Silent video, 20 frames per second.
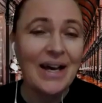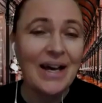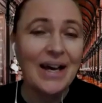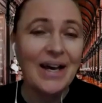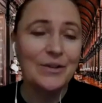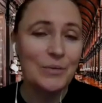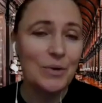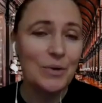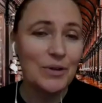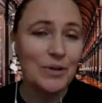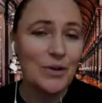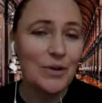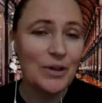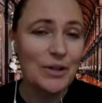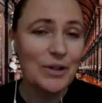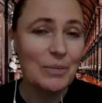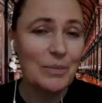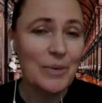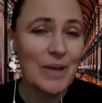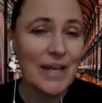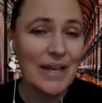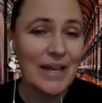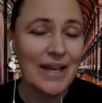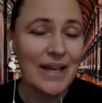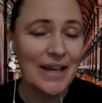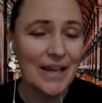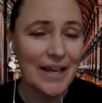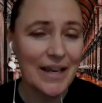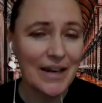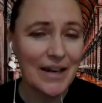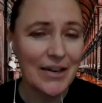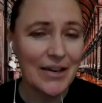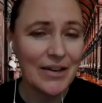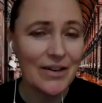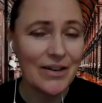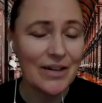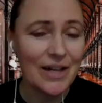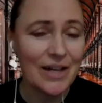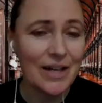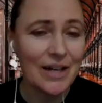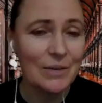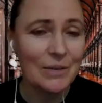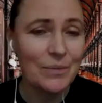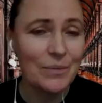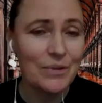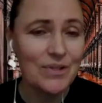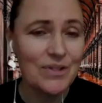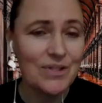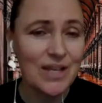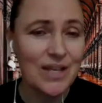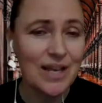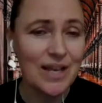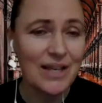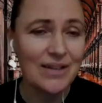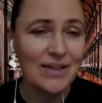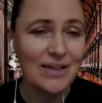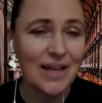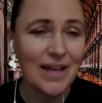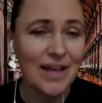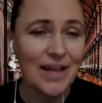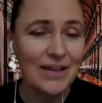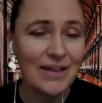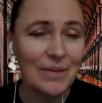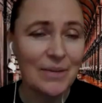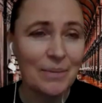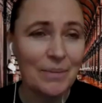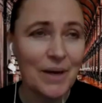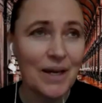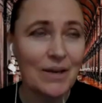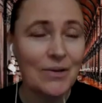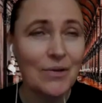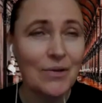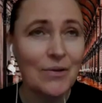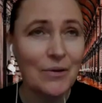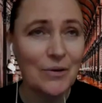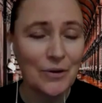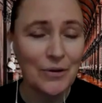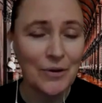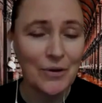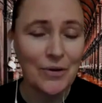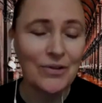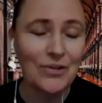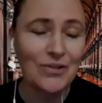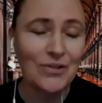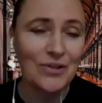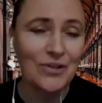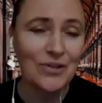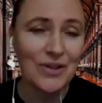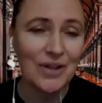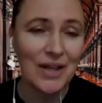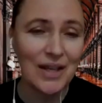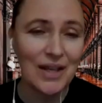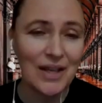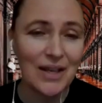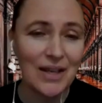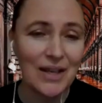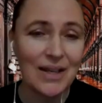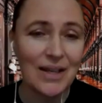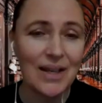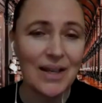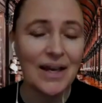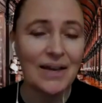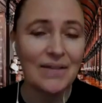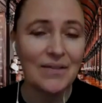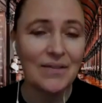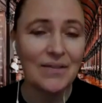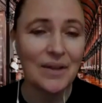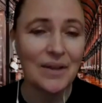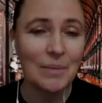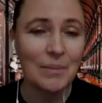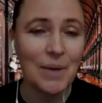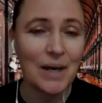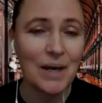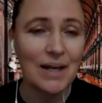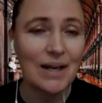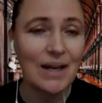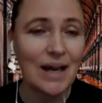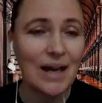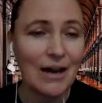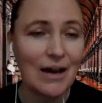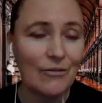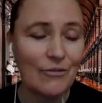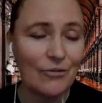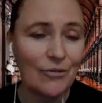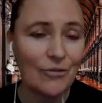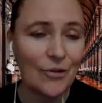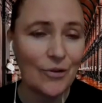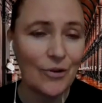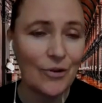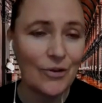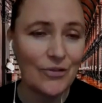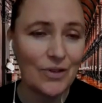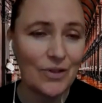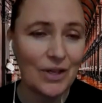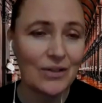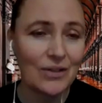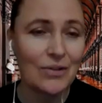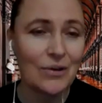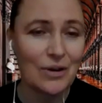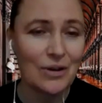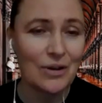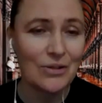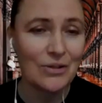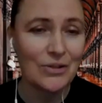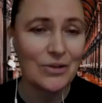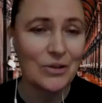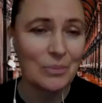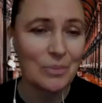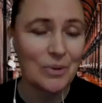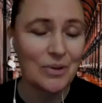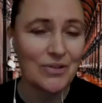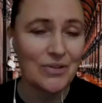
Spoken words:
So what got me here? I would say that my curiosity and my love for technology and